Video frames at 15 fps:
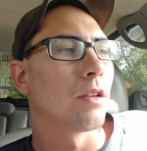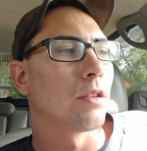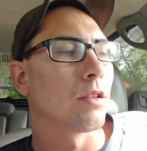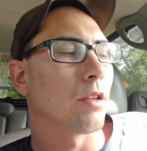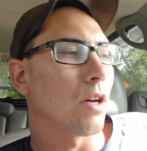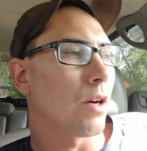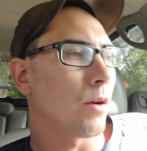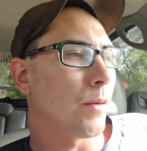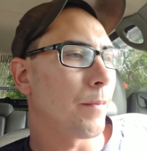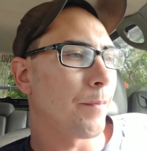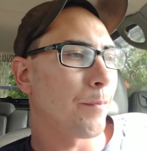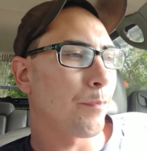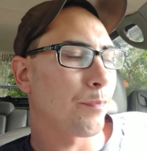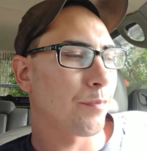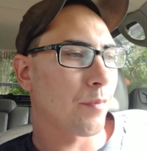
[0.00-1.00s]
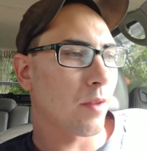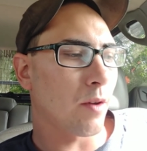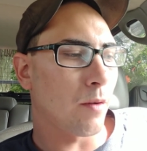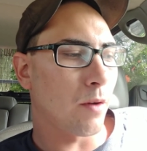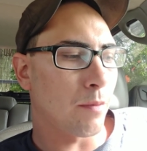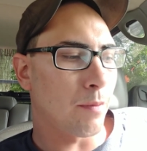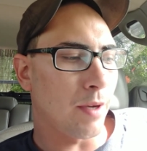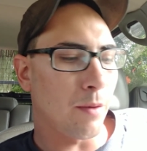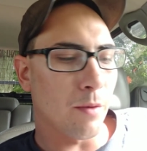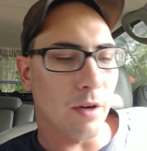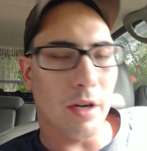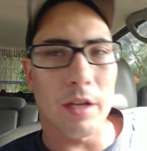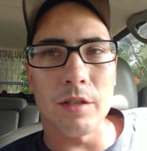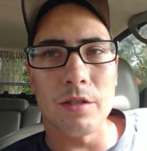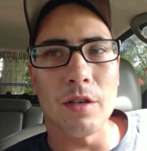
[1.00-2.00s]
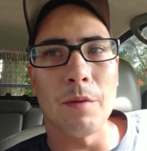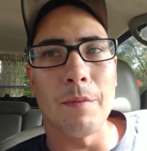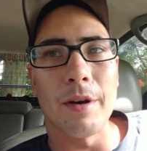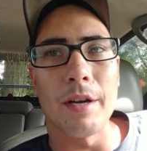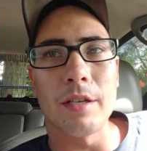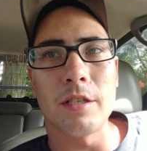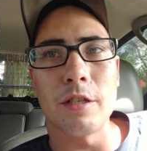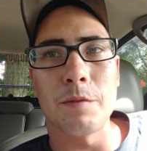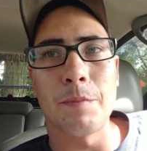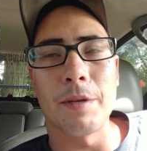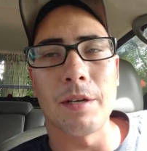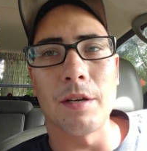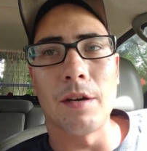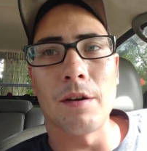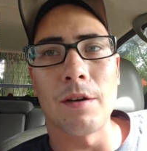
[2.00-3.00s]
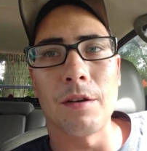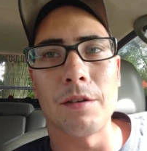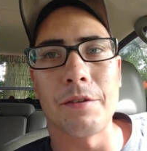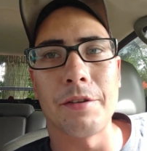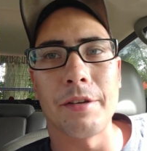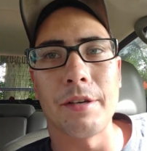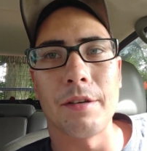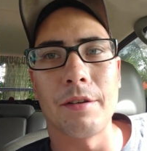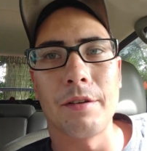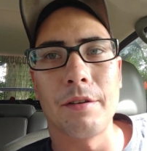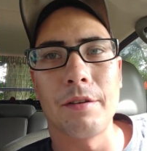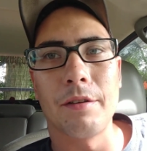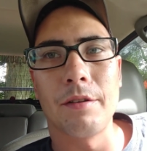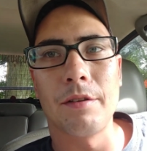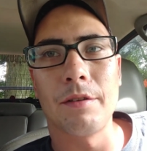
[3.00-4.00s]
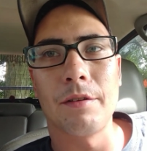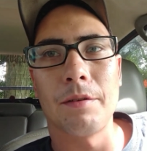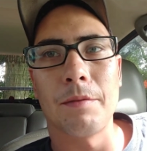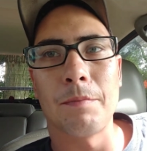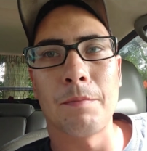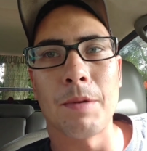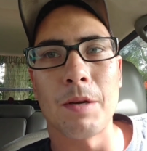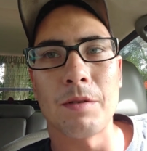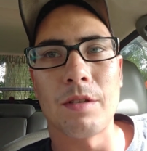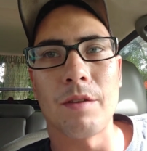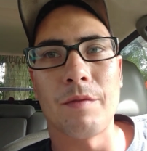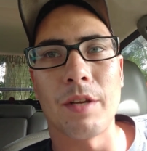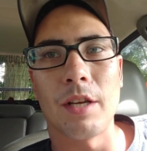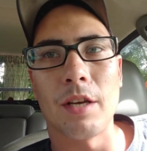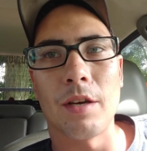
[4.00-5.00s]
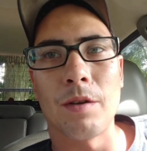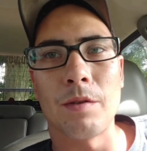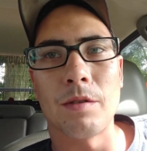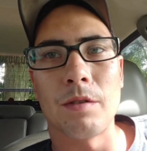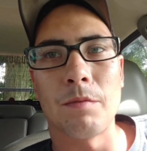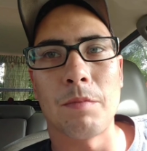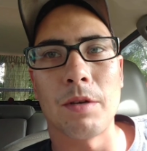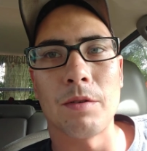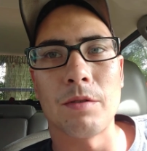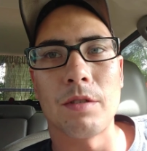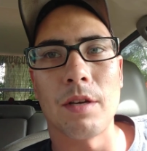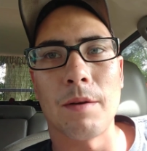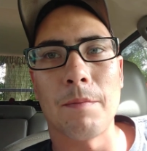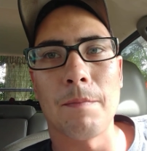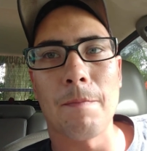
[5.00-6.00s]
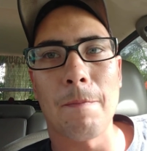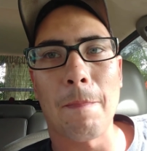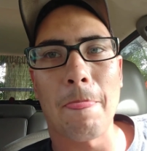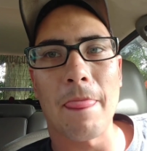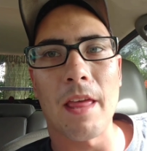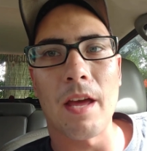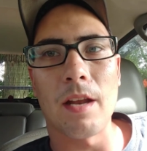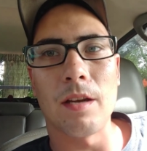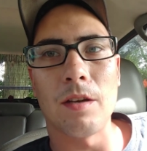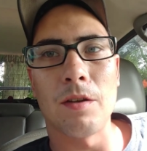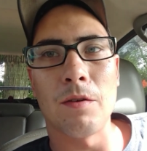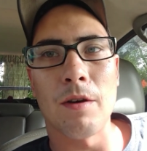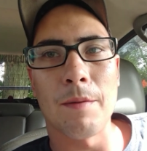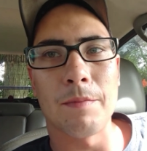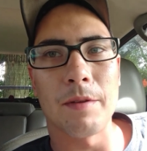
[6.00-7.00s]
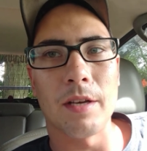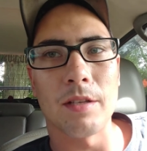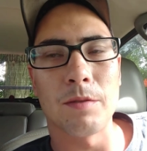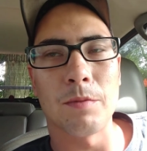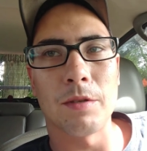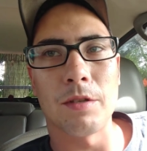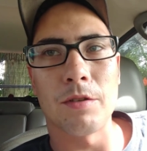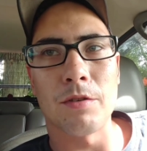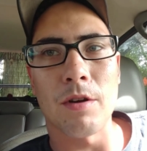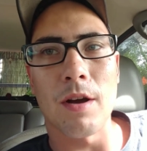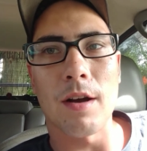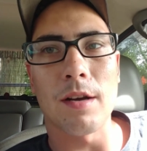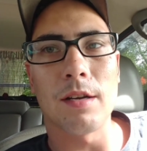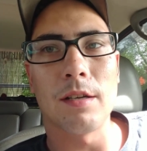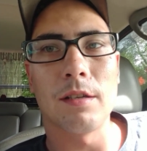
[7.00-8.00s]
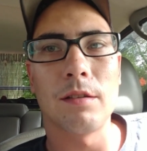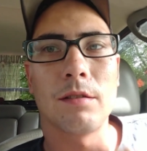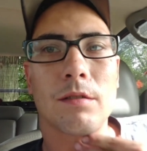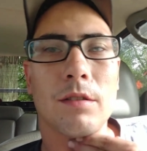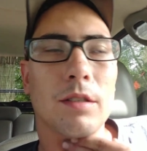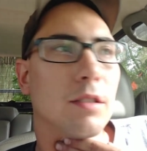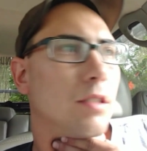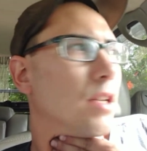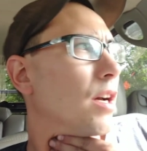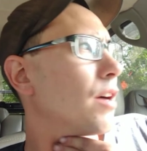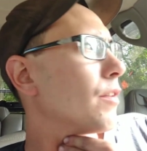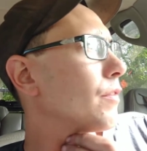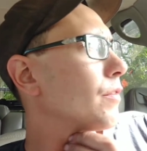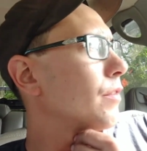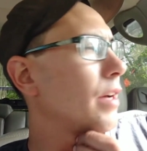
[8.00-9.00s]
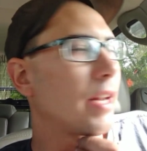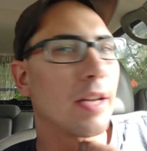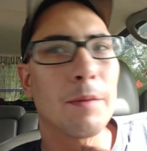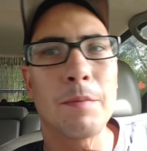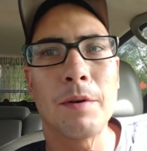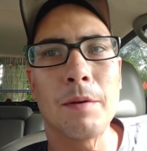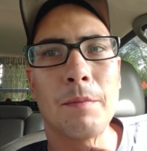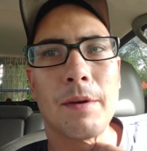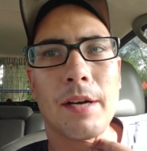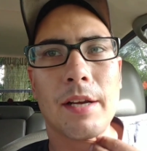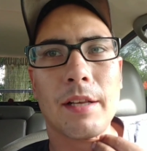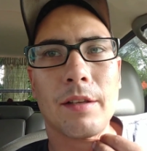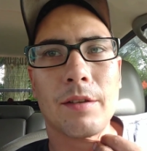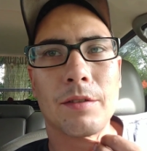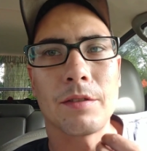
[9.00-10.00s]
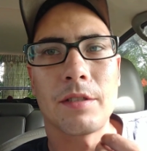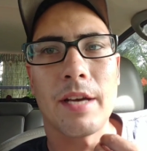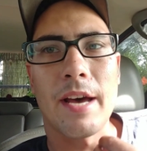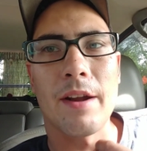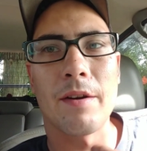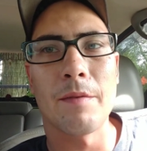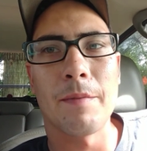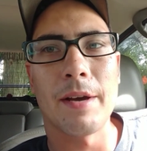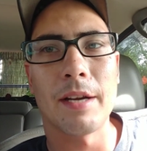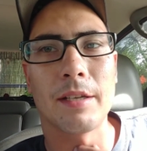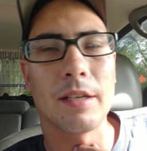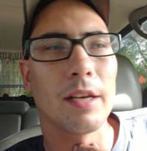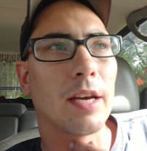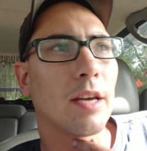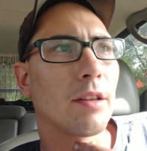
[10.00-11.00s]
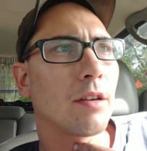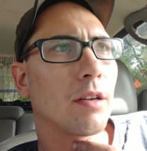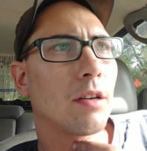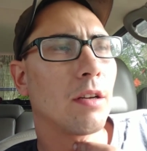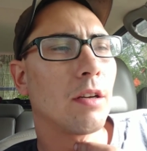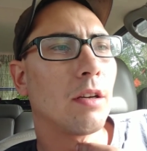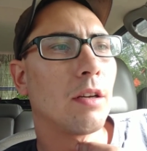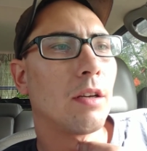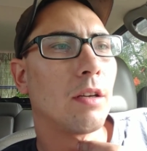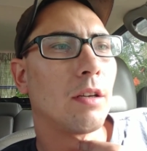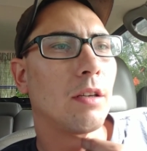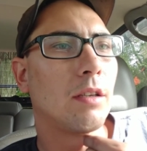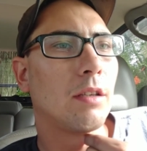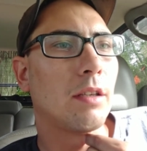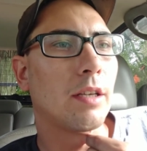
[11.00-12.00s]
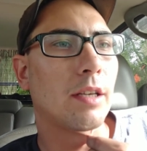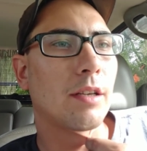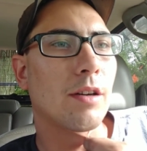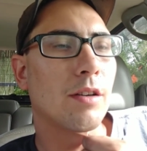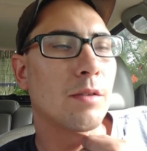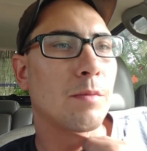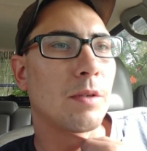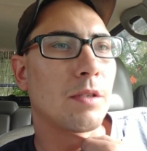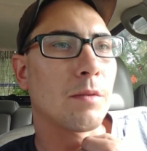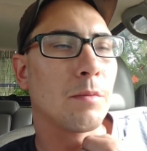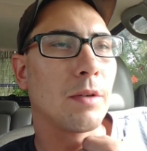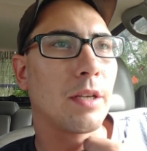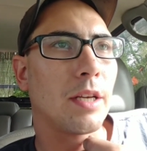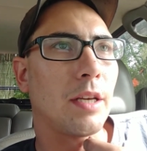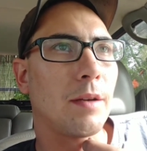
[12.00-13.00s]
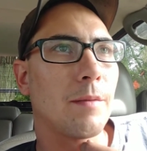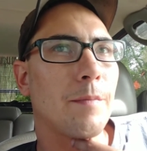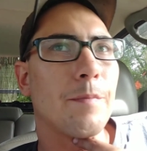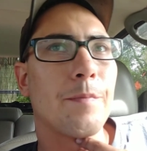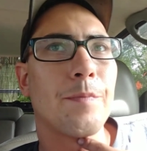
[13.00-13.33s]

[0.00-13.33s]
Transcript: So, with me working so much, it's been hard to post up videos and post up any new updates with the truck and stuff. I had to put my little Saturn back together. That cost me some money.